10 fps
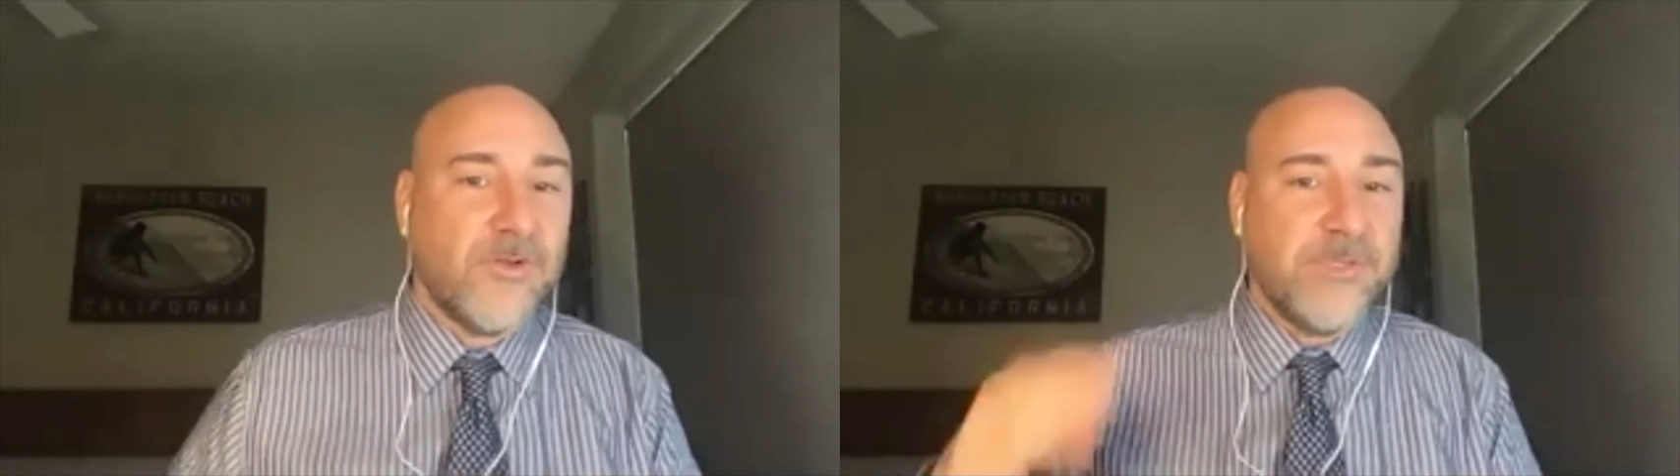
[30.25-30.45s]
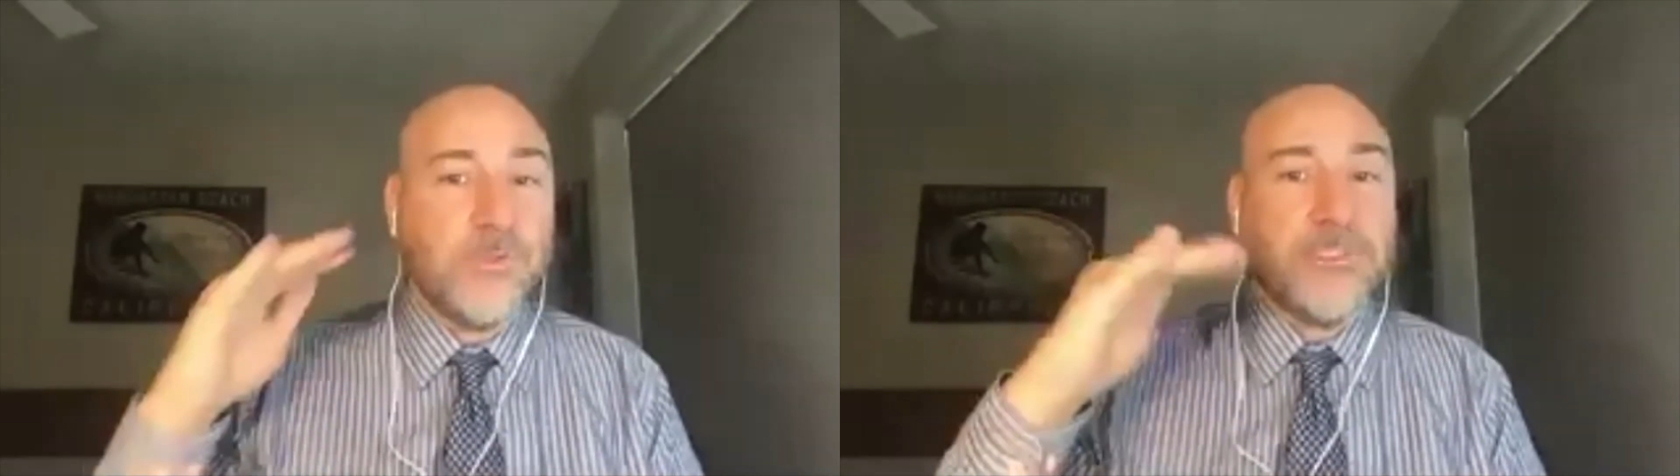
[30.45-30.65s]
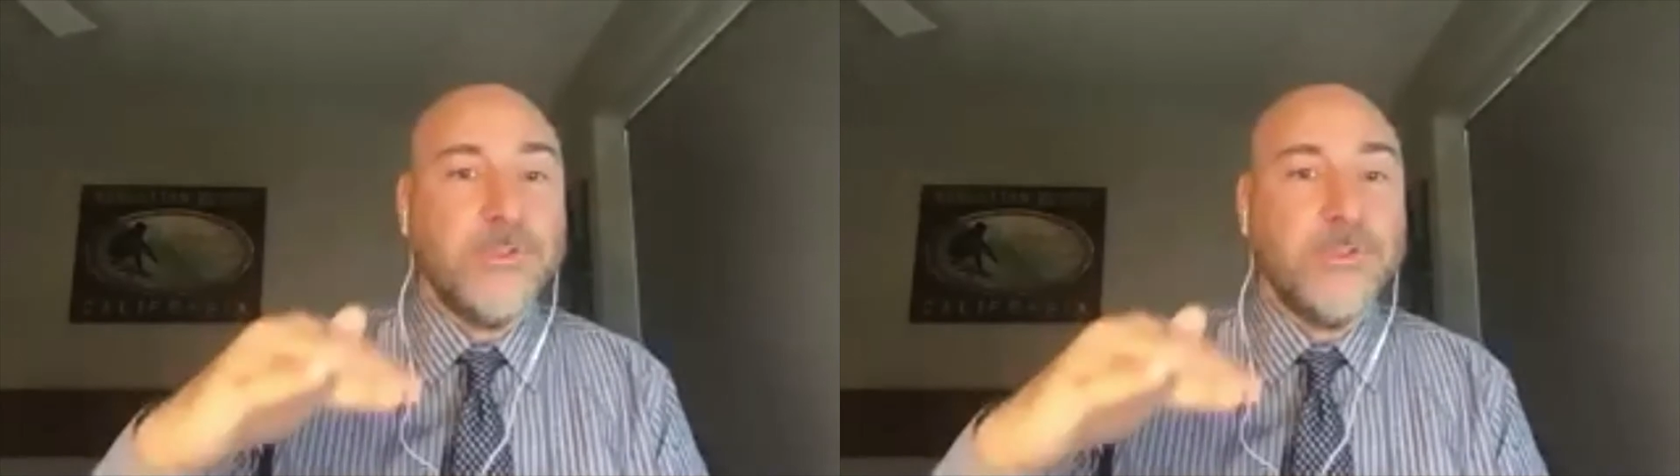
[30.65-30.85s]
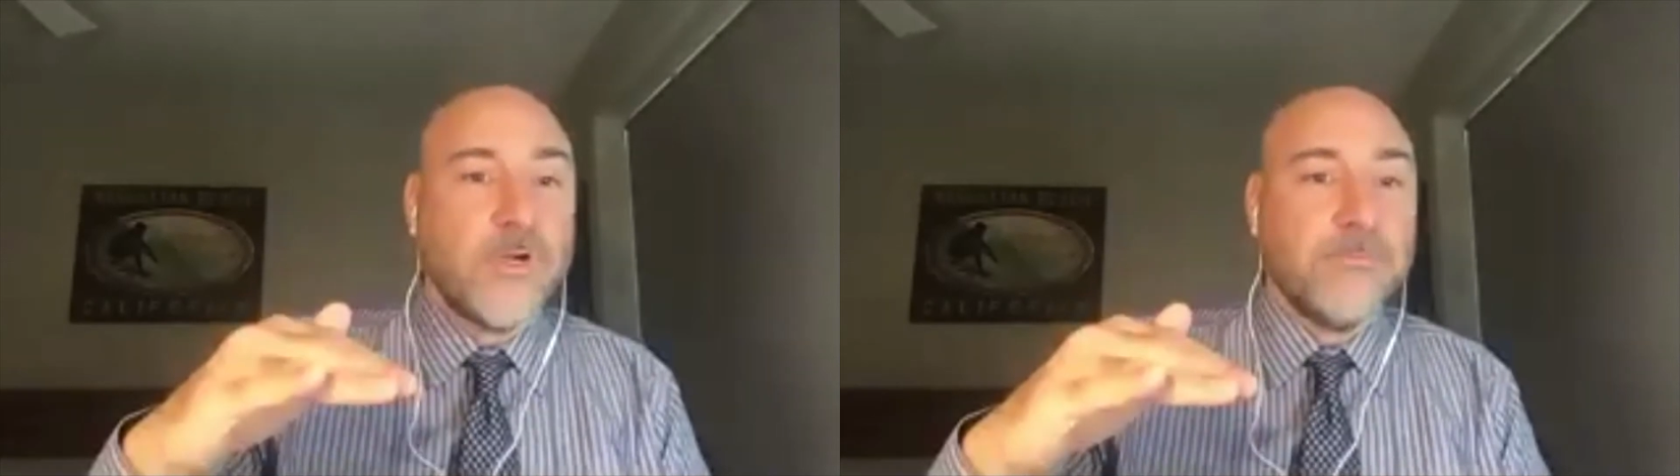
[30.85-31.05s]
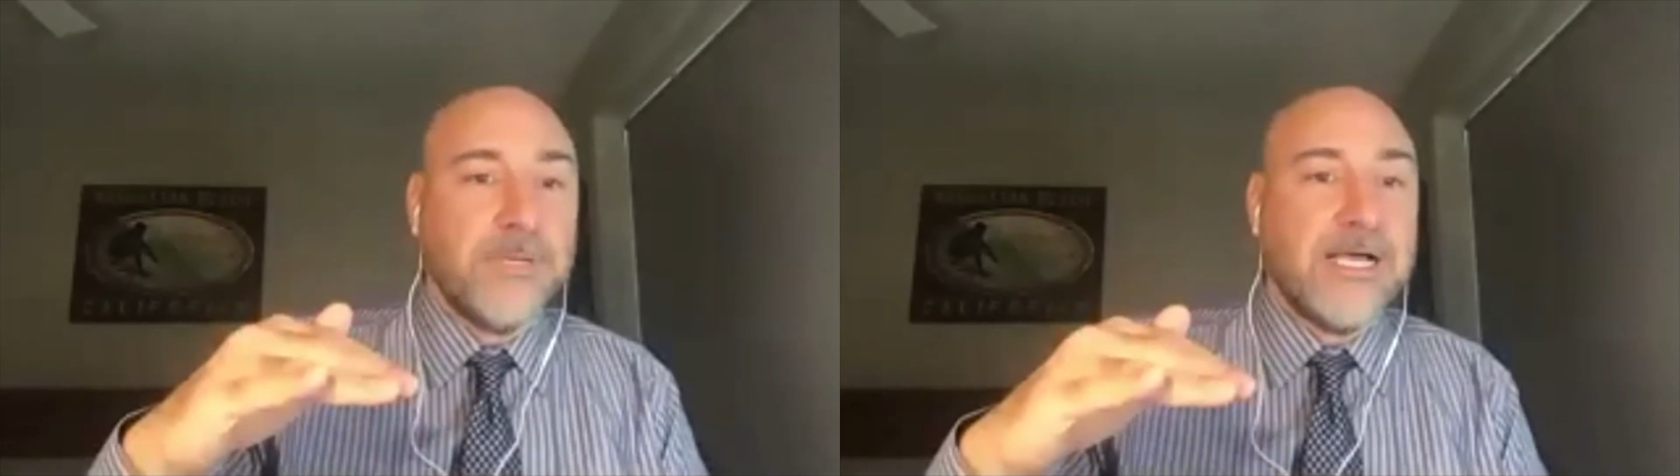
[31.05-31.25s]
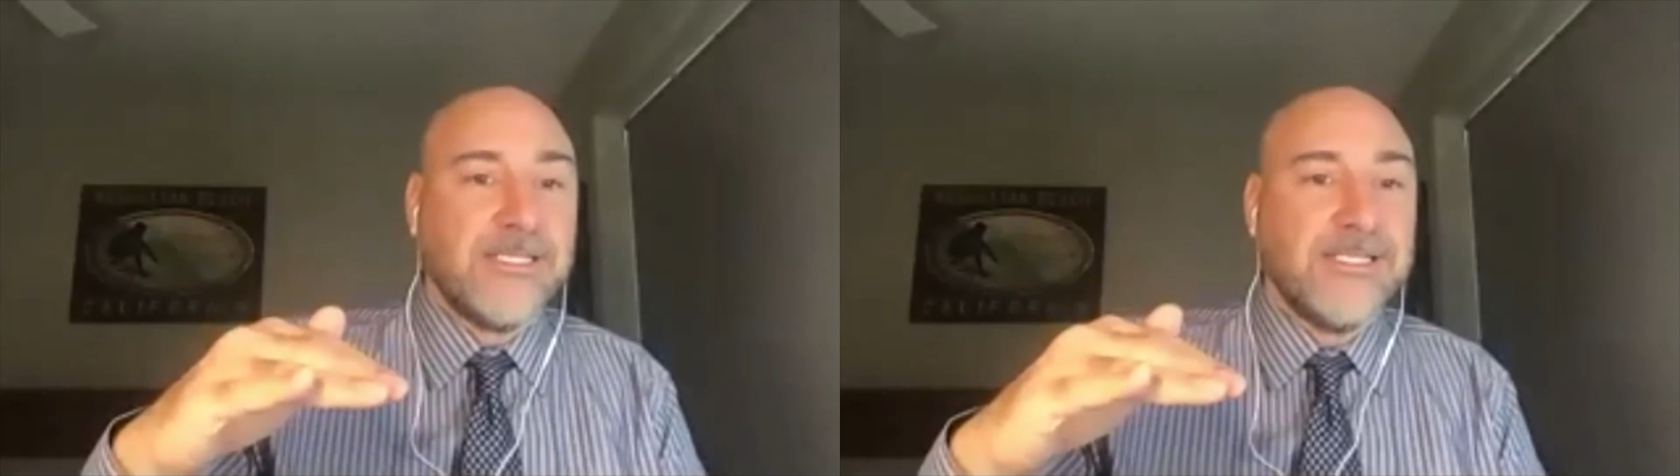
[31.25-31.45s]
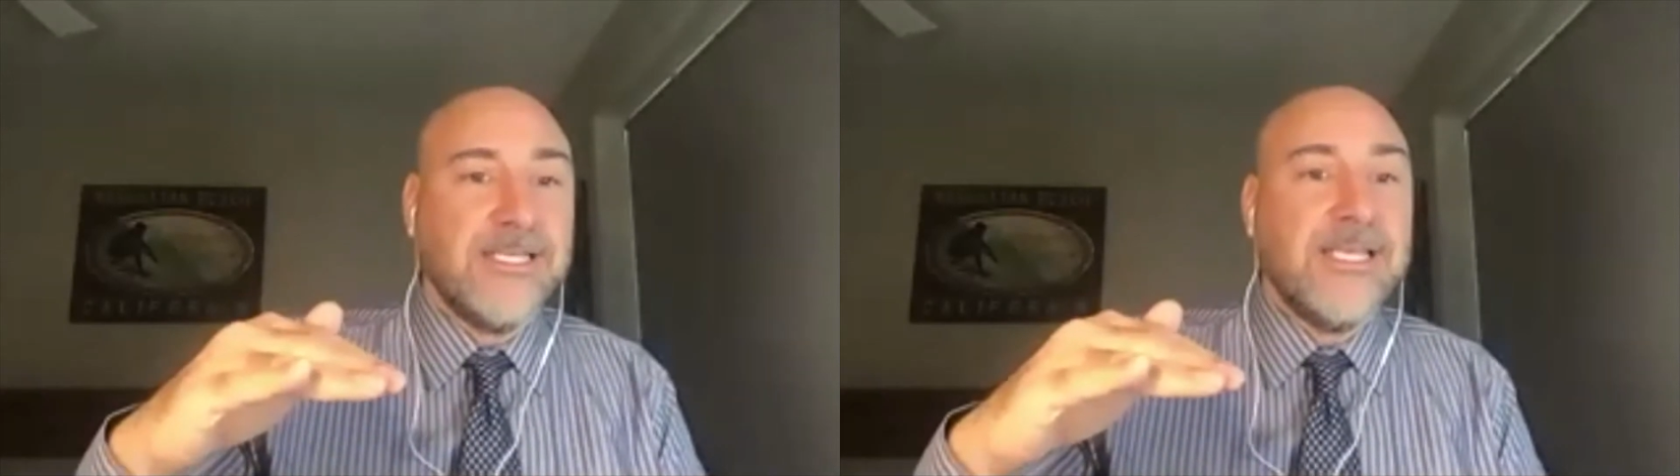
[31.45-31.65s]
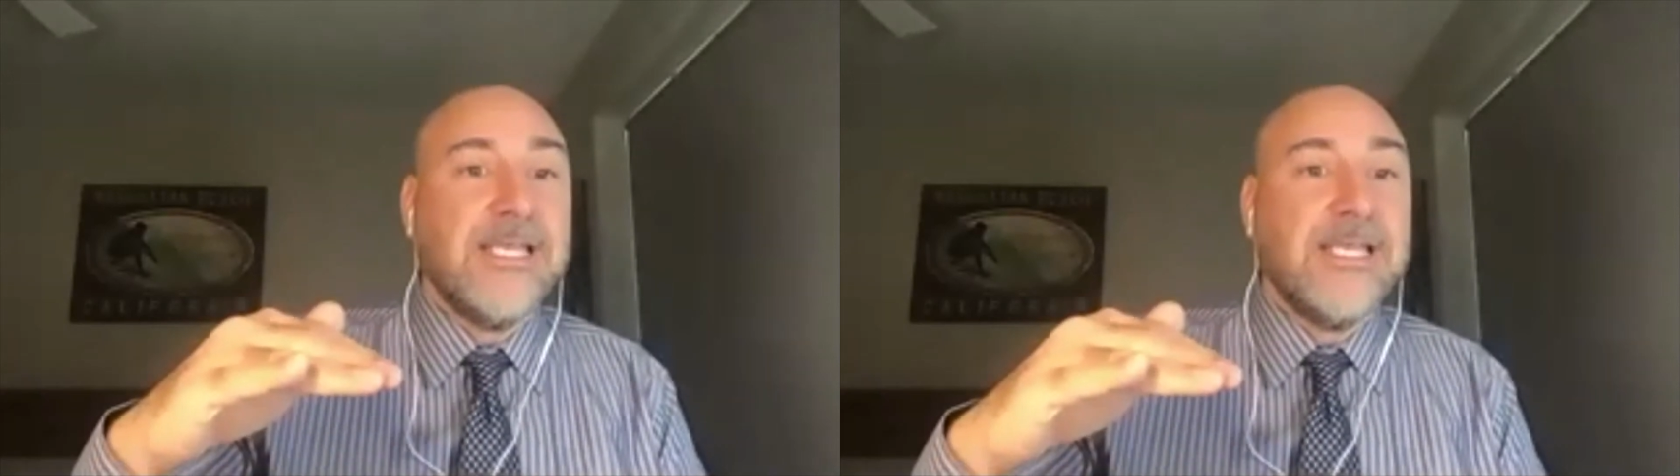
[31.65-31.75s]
throw him into a lukewarm pot